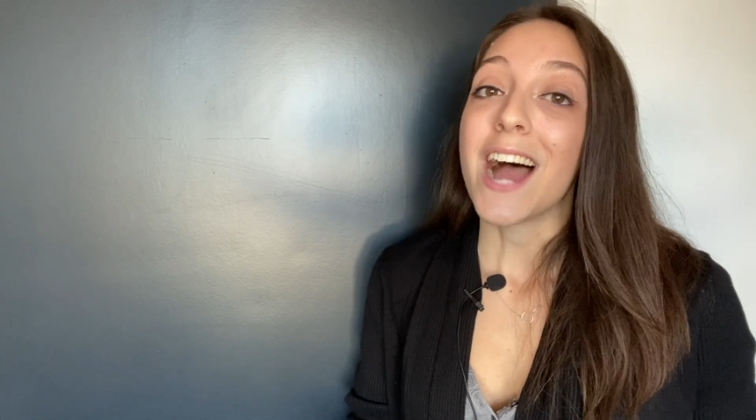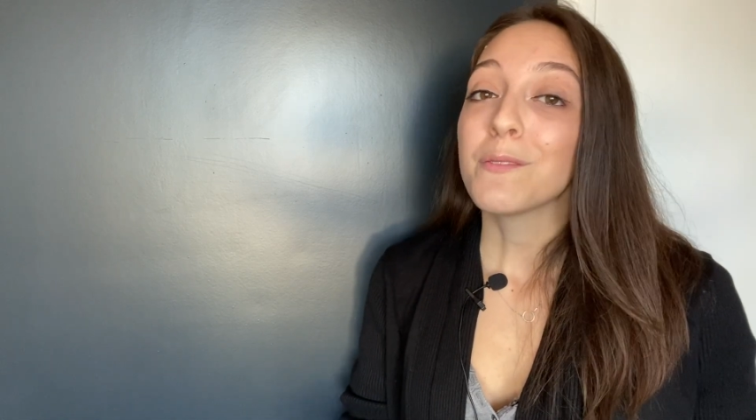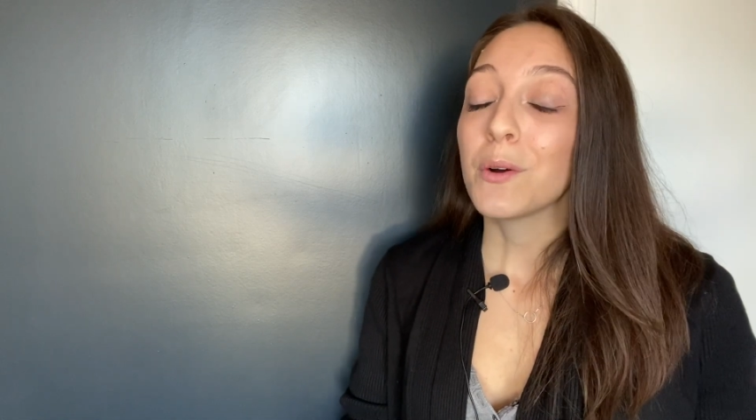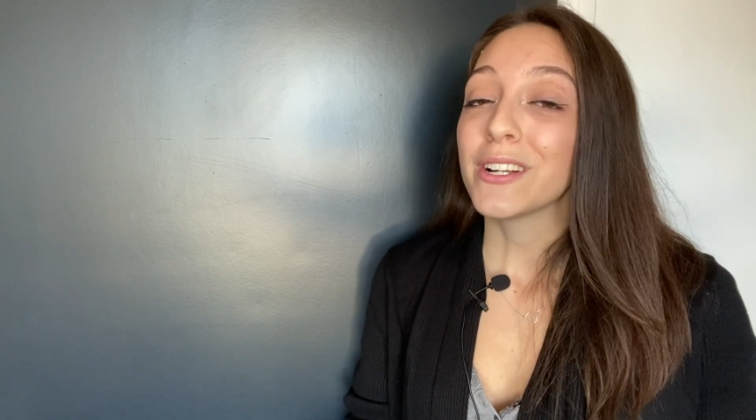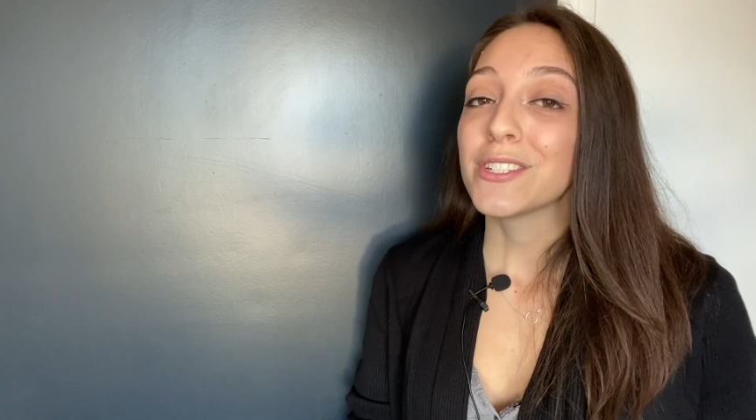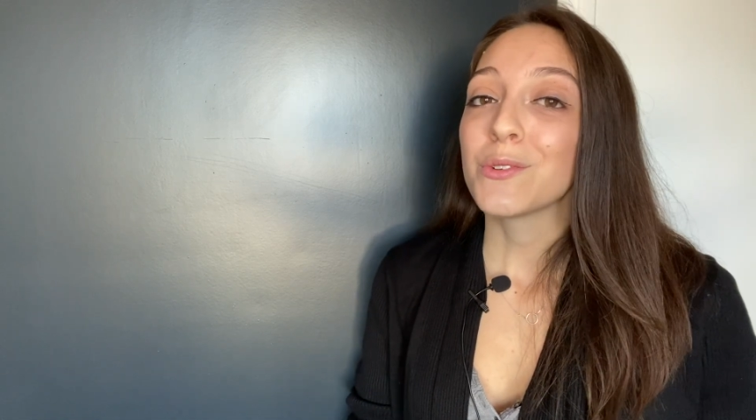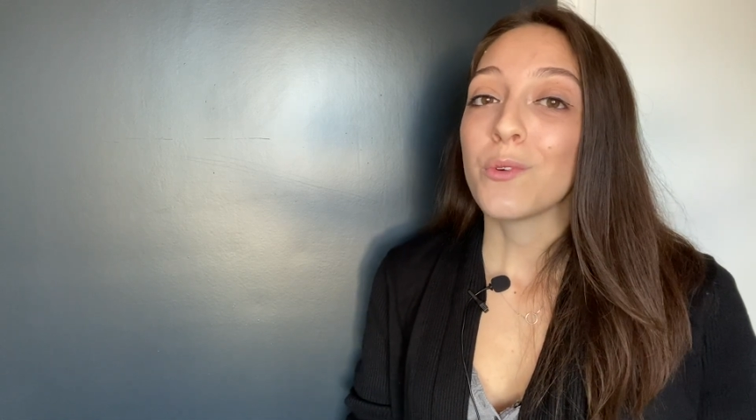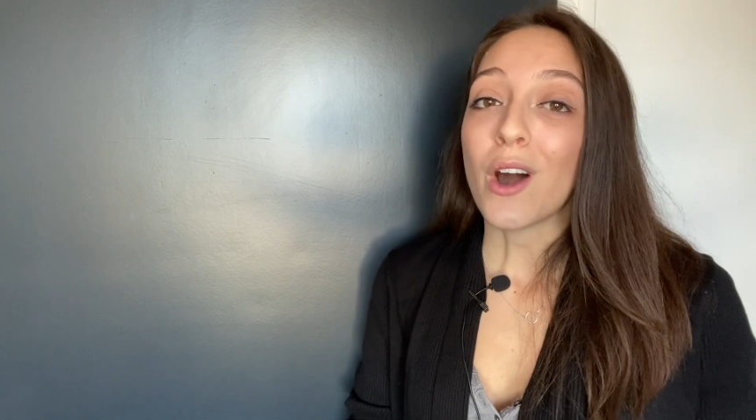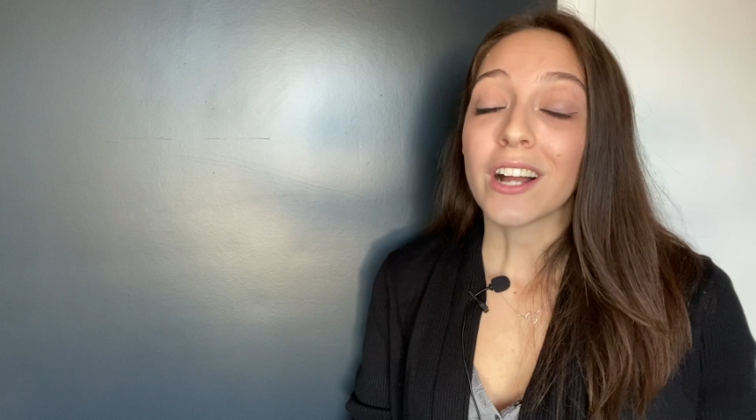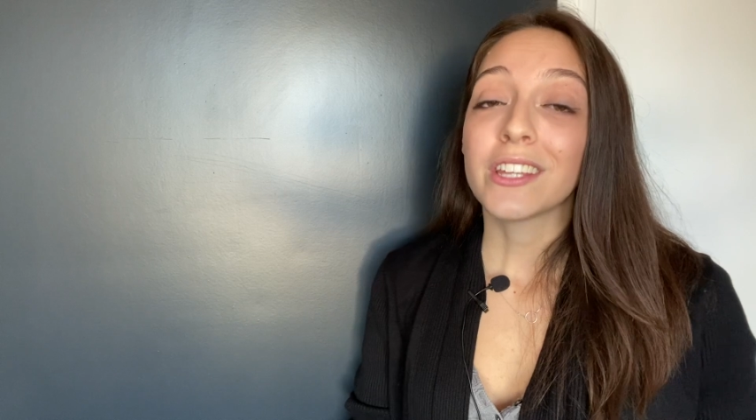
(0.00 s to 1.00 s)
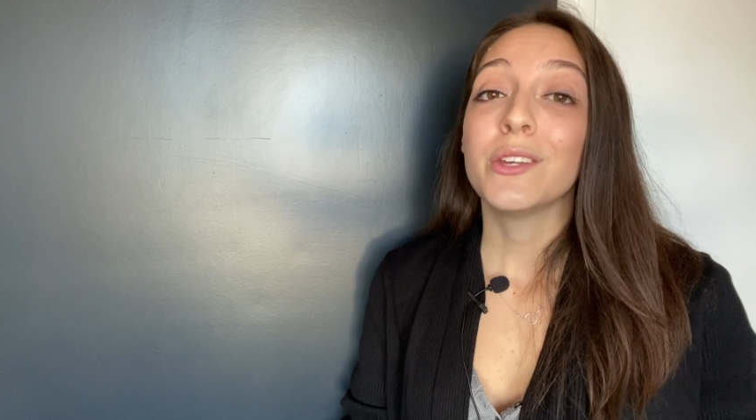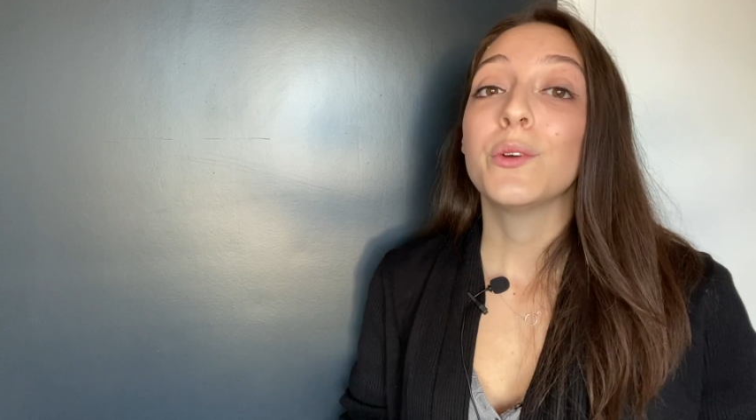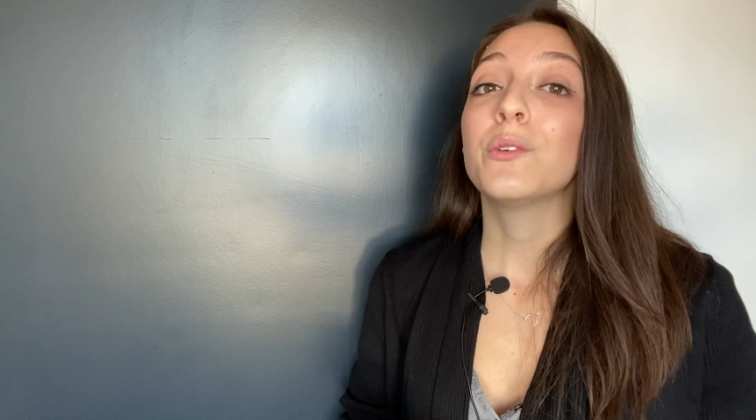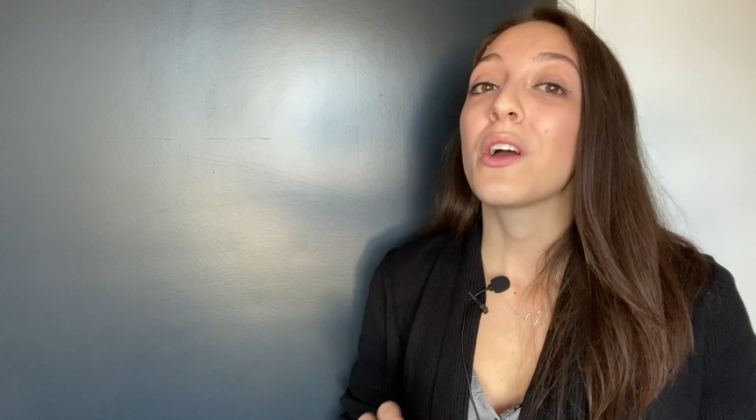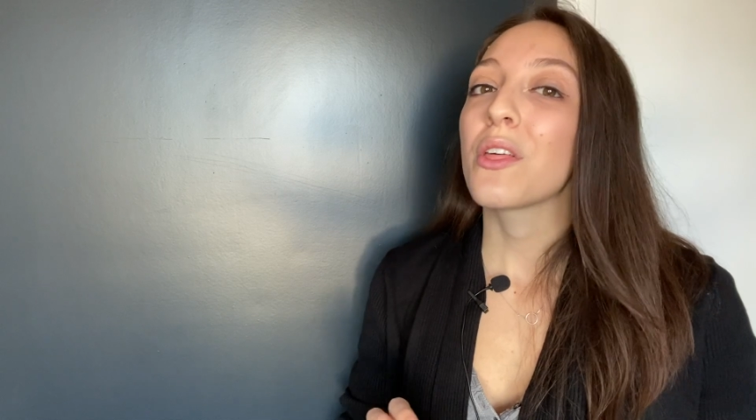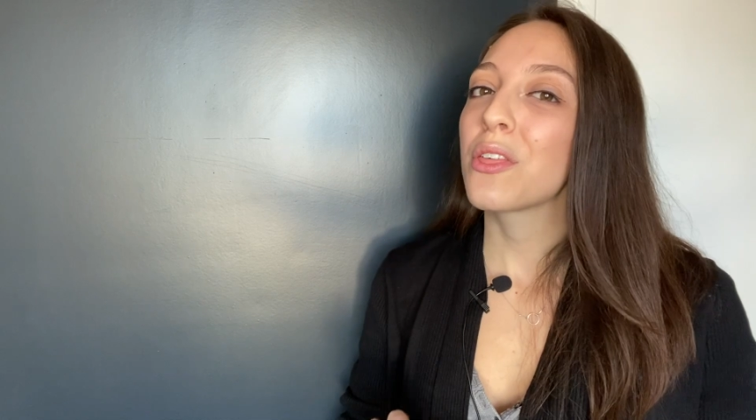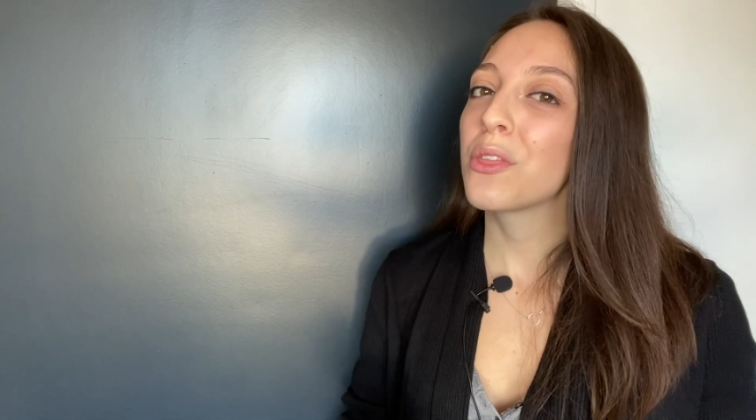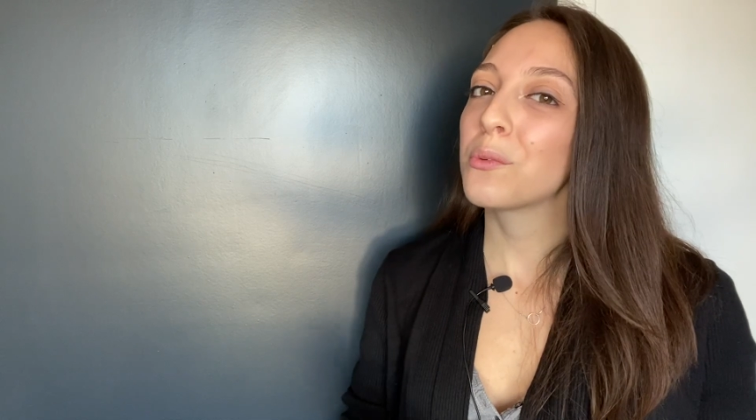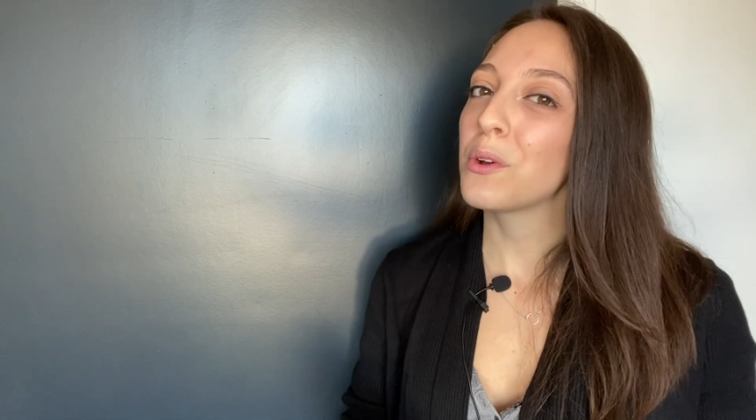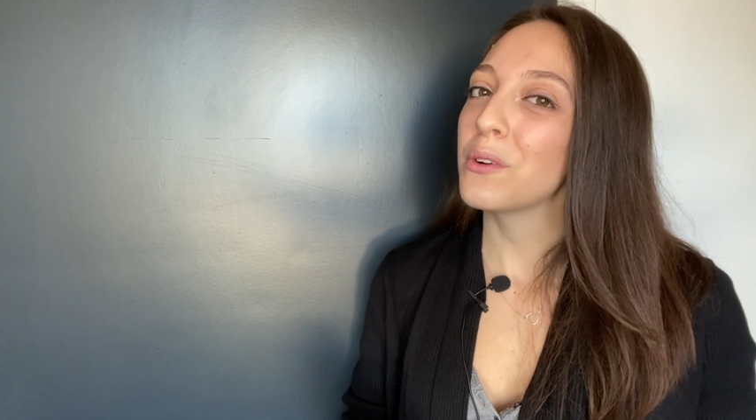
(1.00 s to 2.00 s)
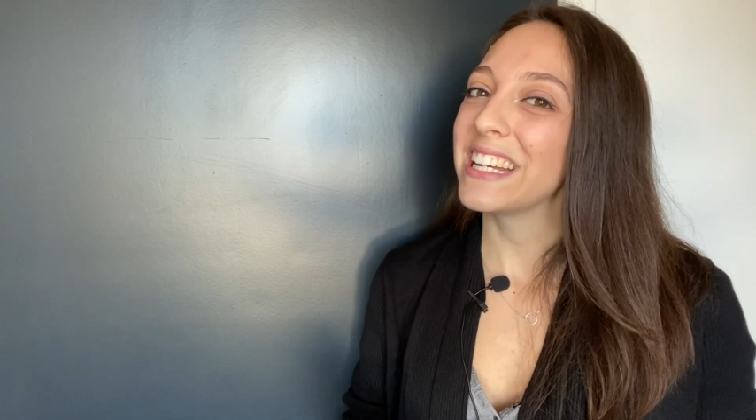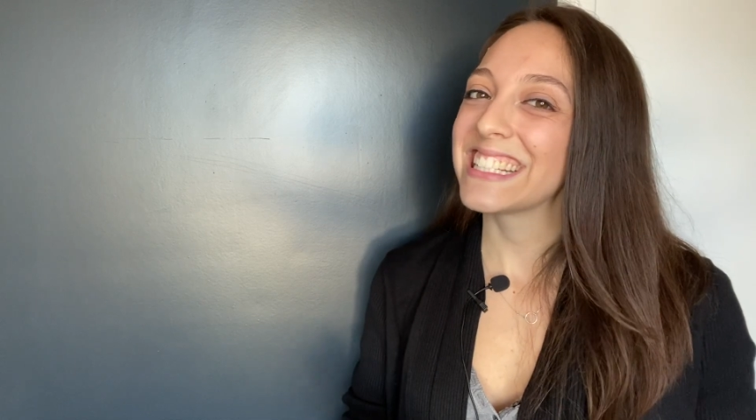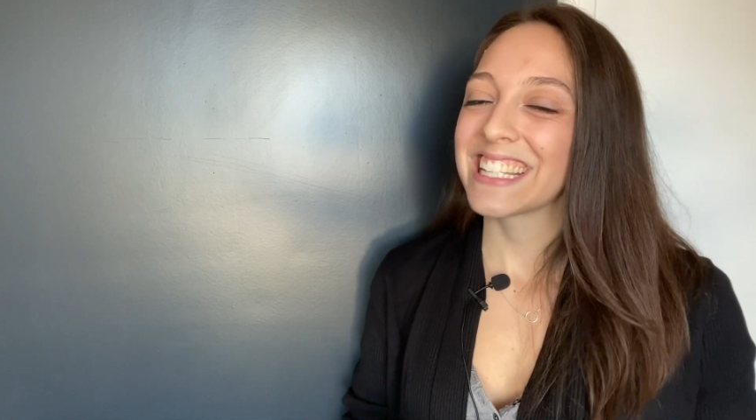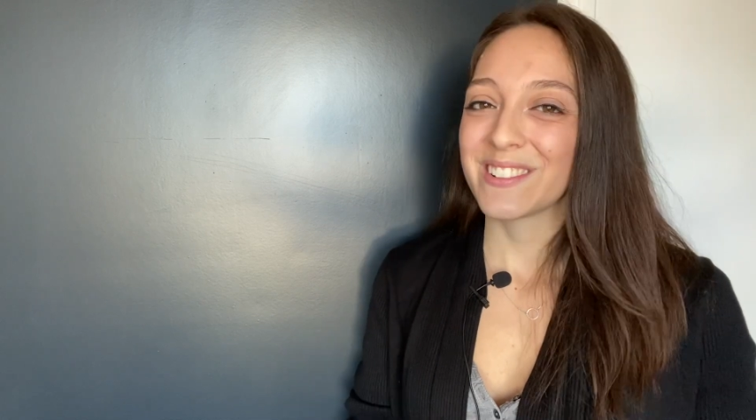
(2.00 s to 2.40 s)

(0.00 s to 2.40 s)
I'm going to walk you through it.